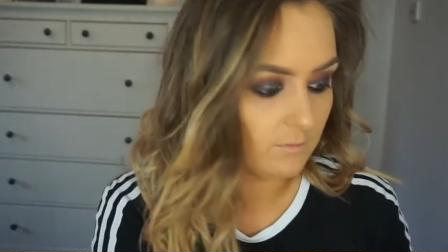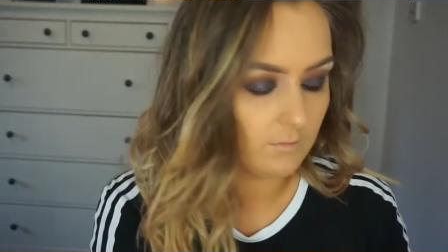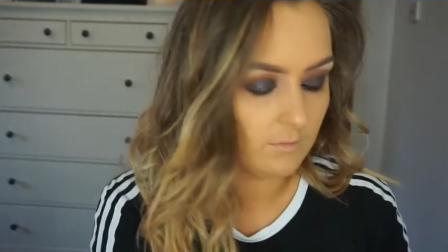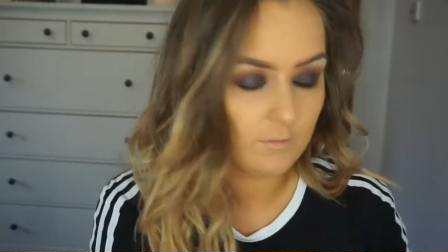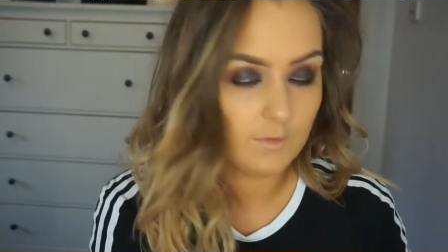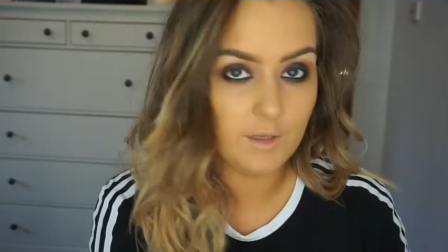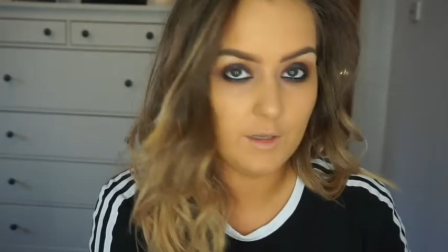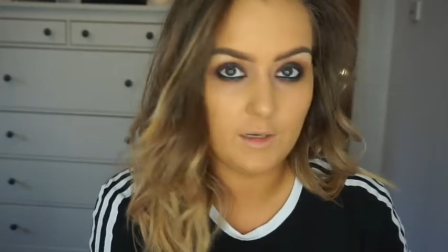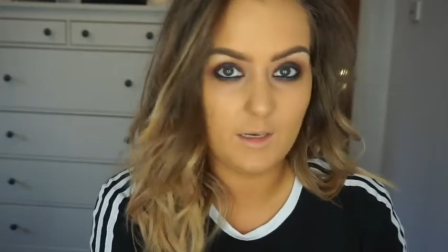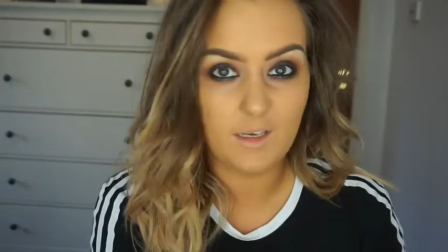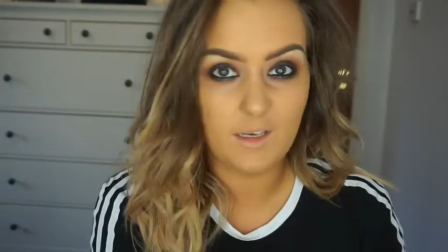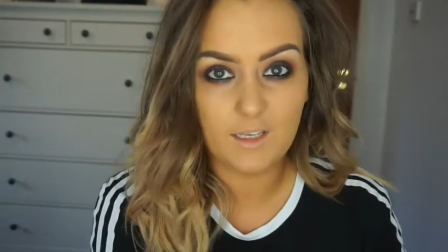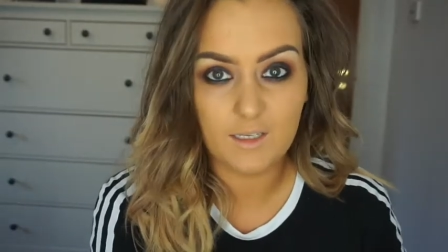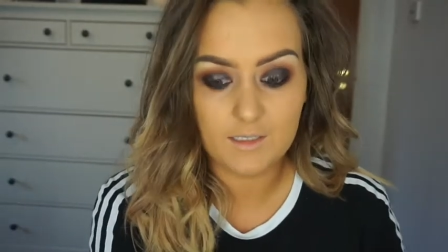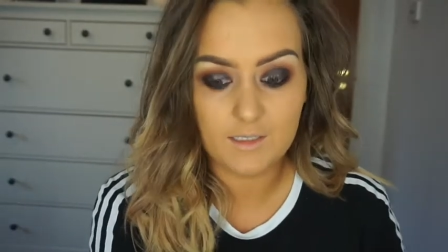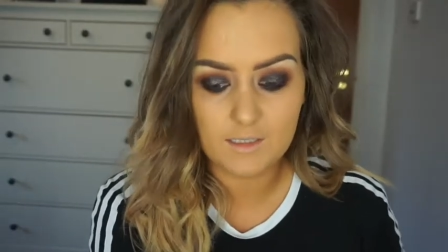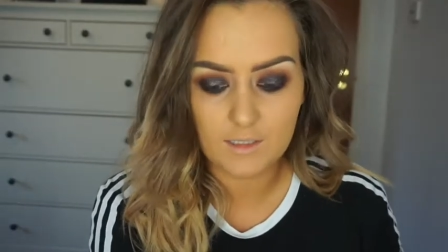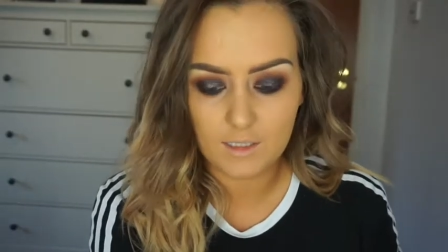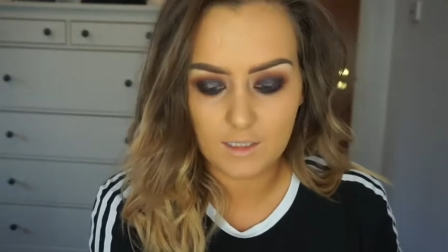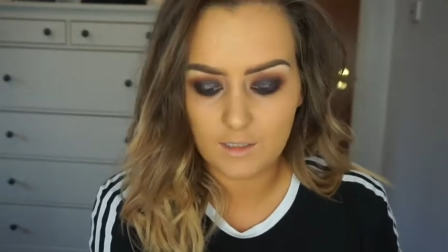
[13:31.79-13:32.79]
the
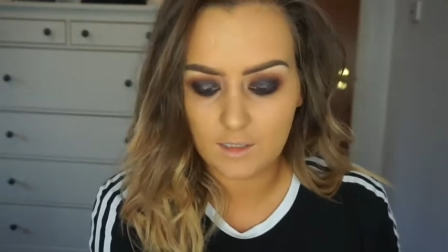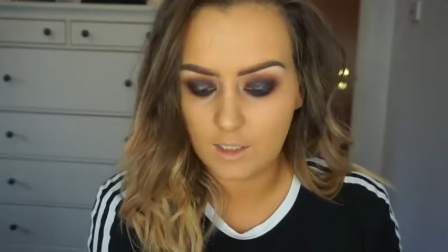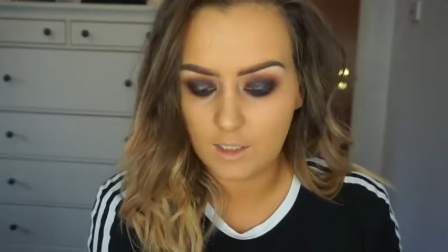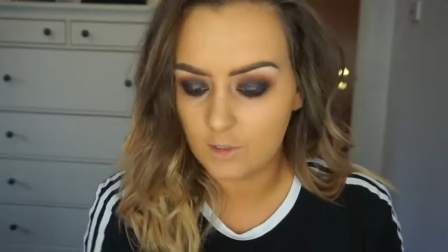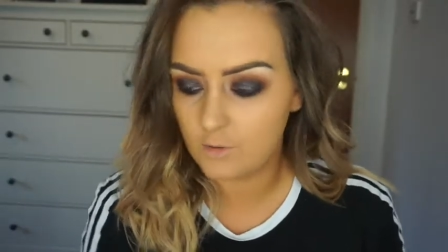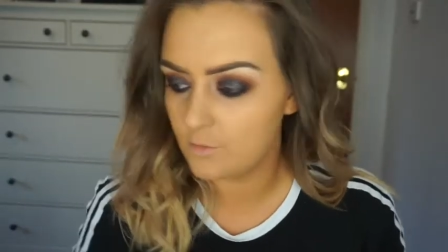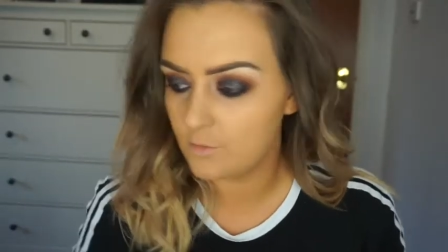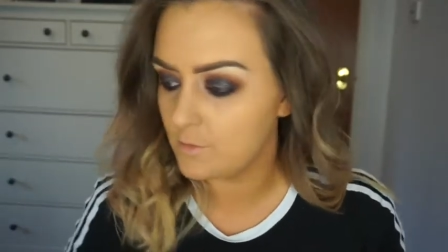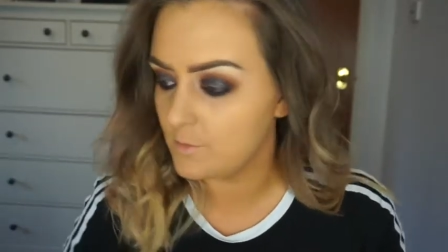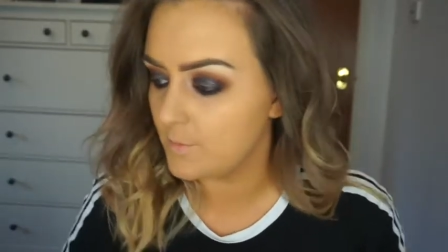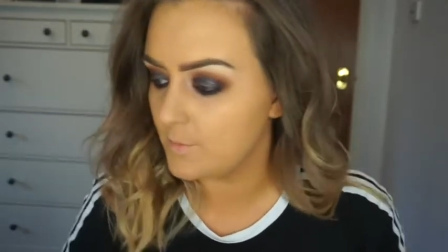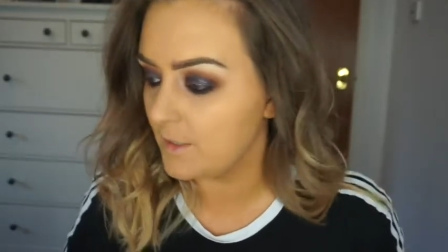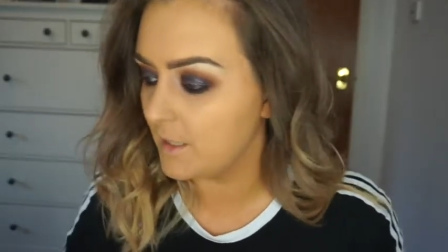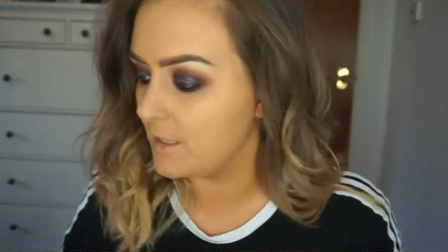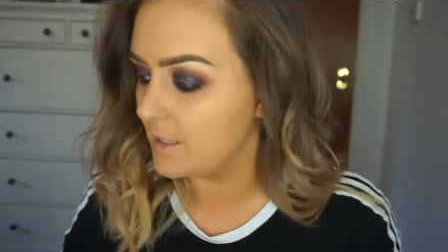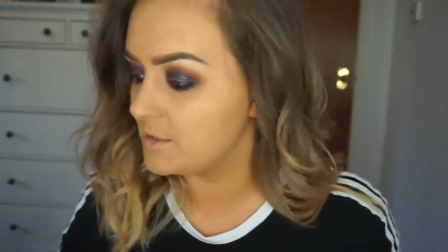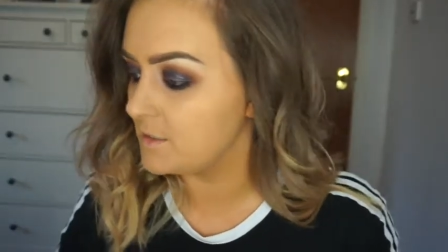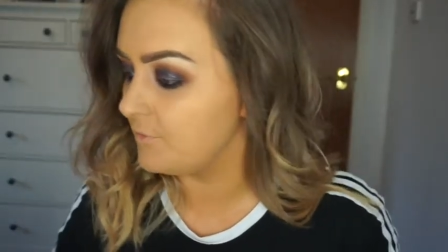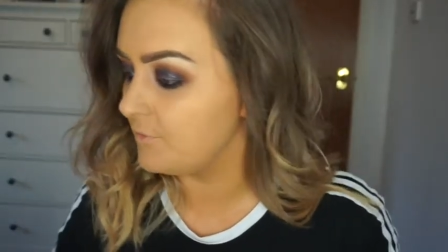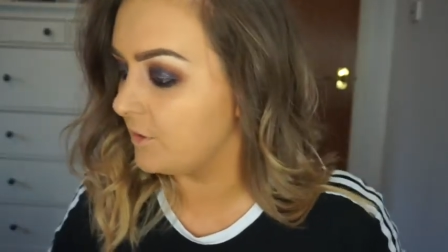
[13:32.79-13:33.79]
Naked Skin that I use, but it
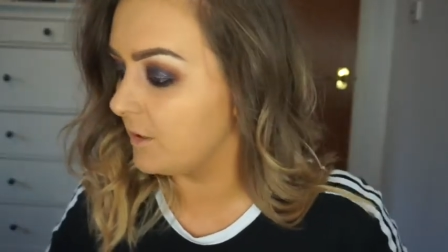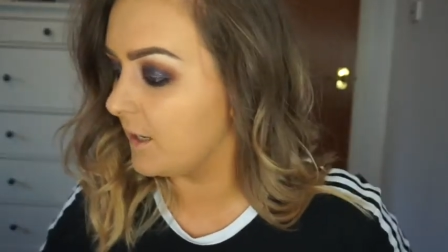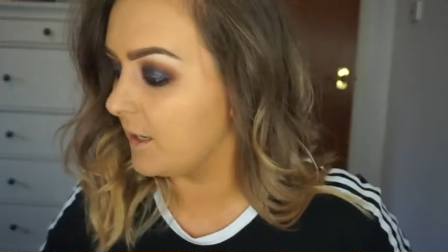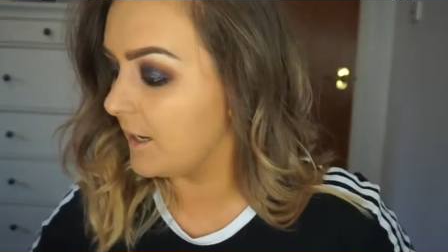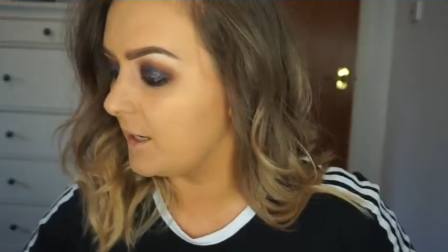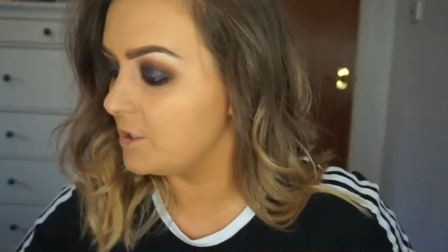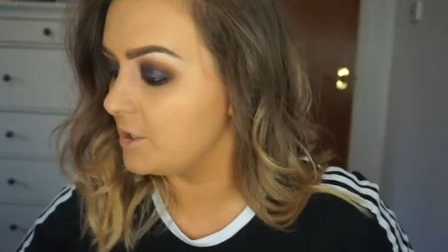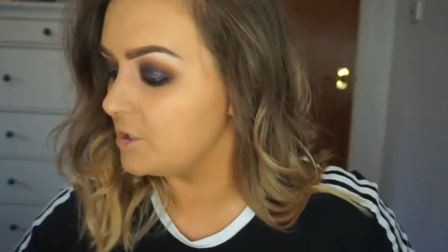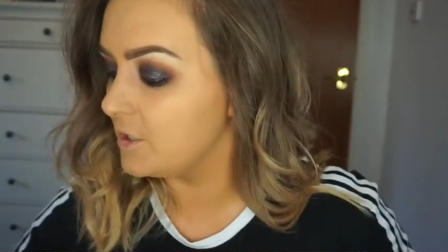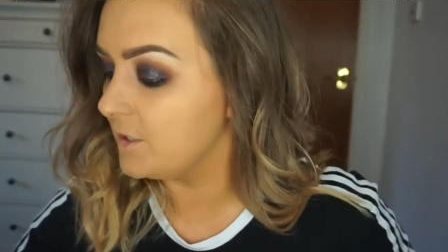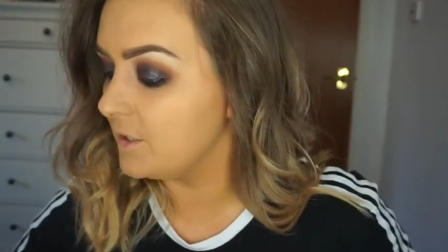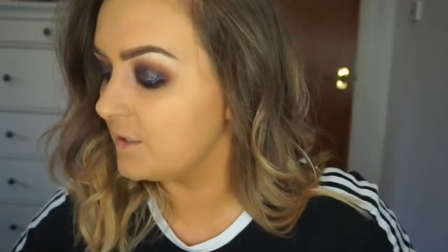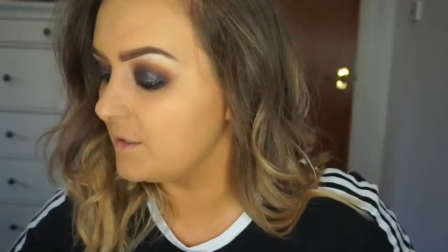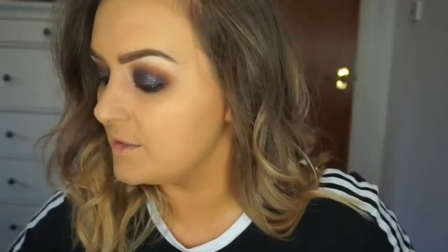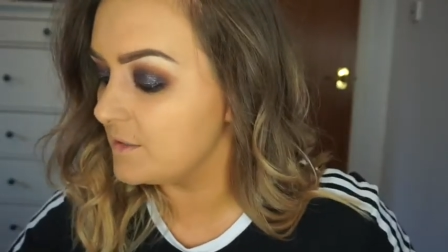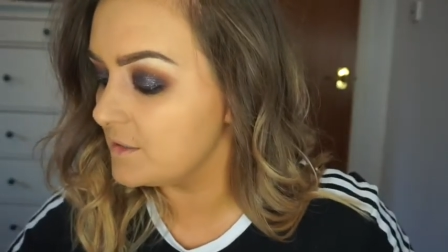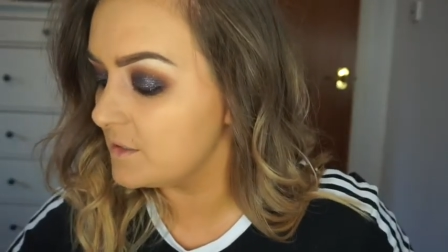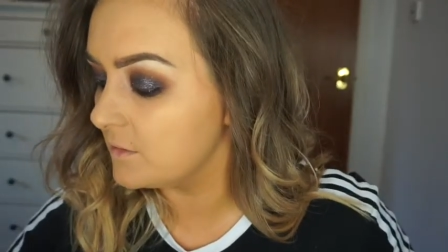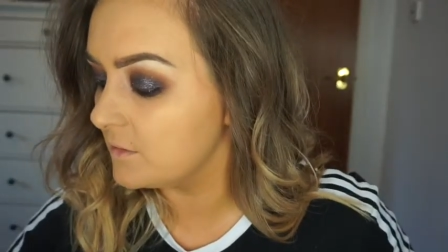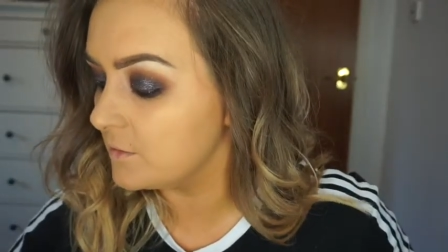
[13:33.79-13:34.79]
is a really hydrating
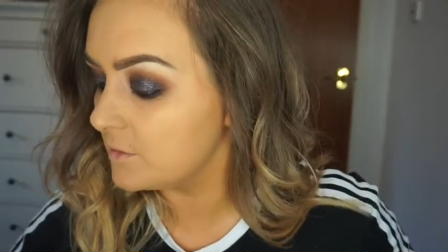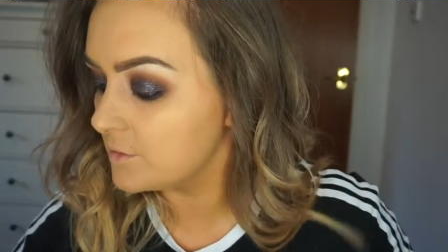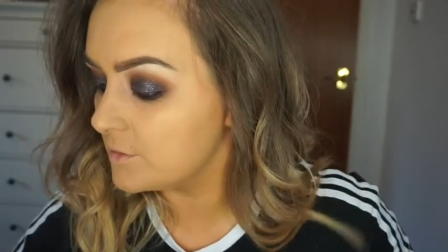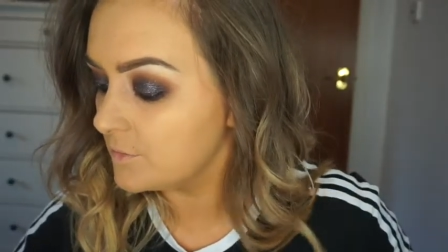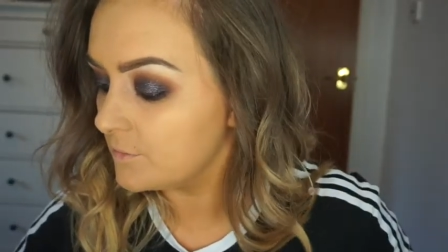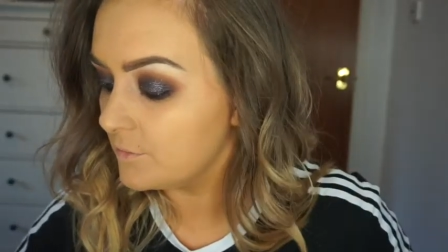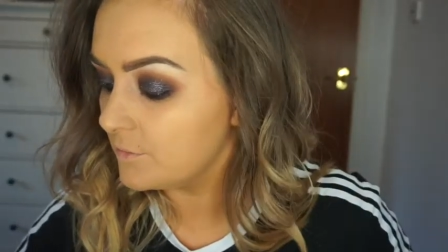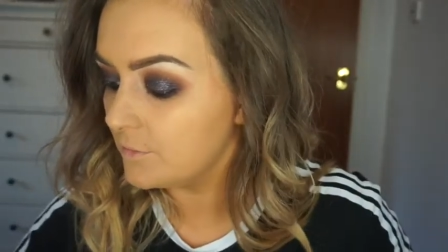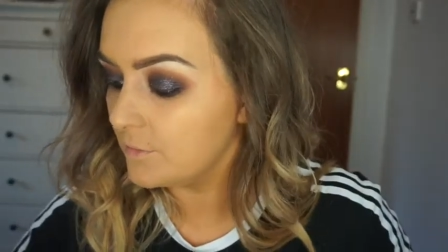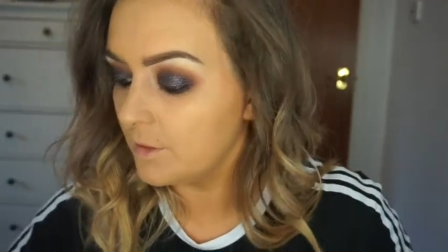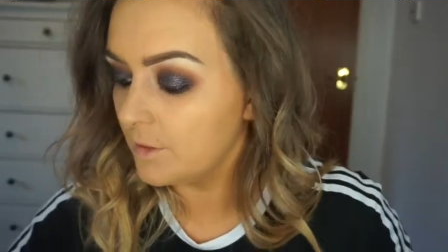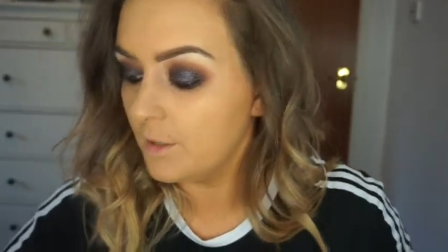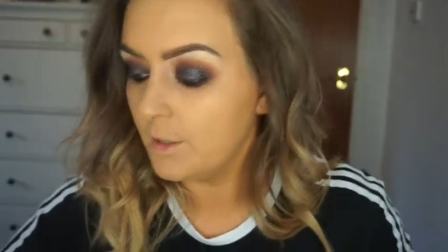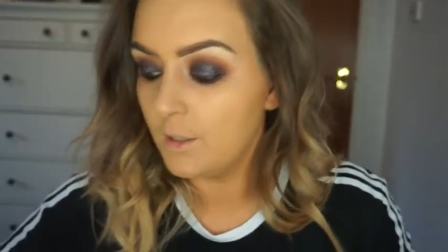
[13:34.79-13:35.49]
concealer, so